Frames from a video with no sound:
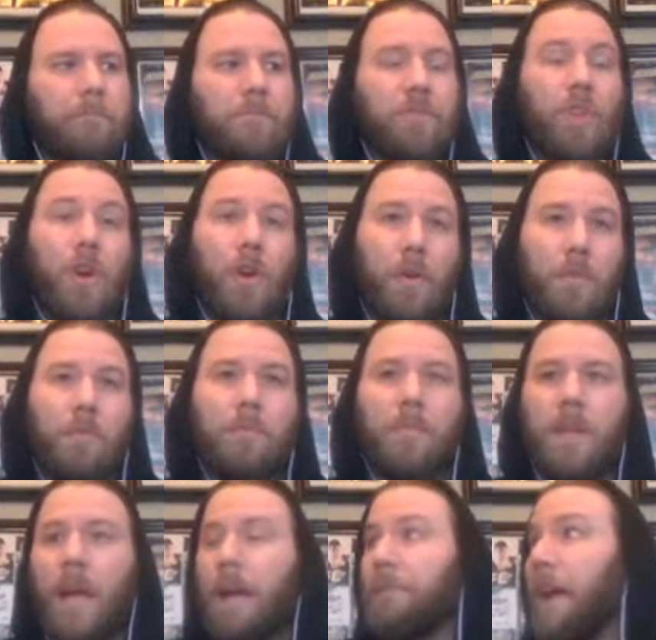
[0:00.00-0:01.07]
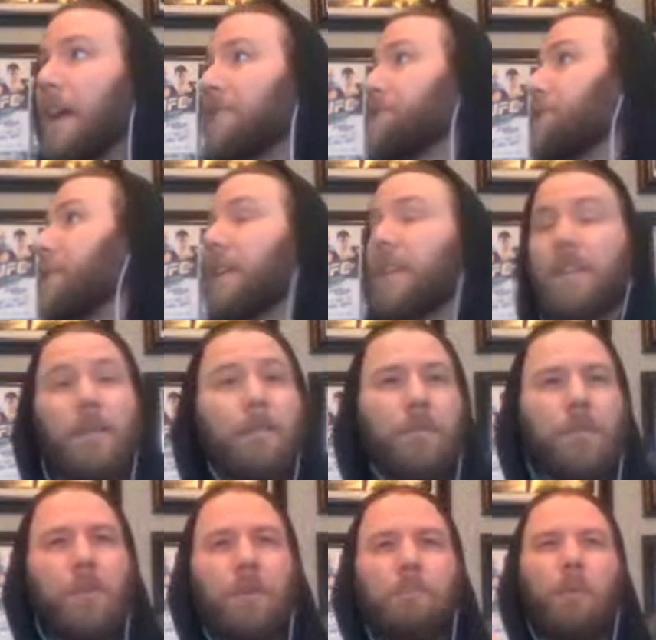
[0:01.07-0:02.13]
So I've actually,
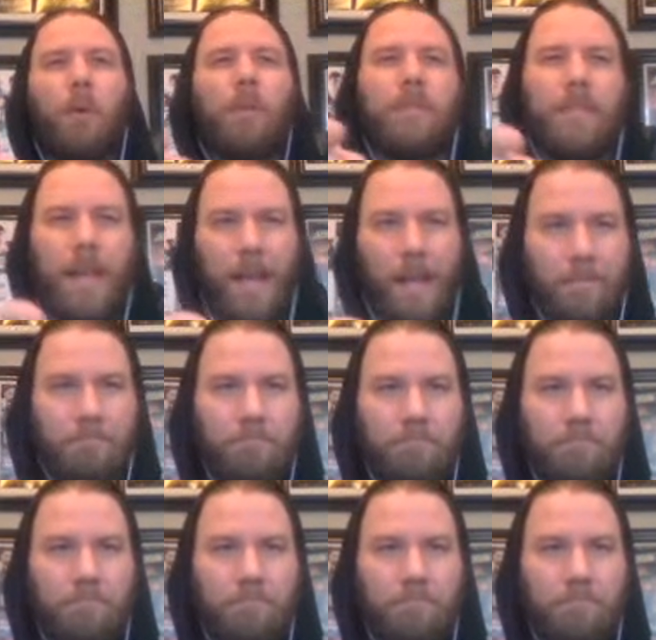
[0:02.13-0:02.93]
for your birthday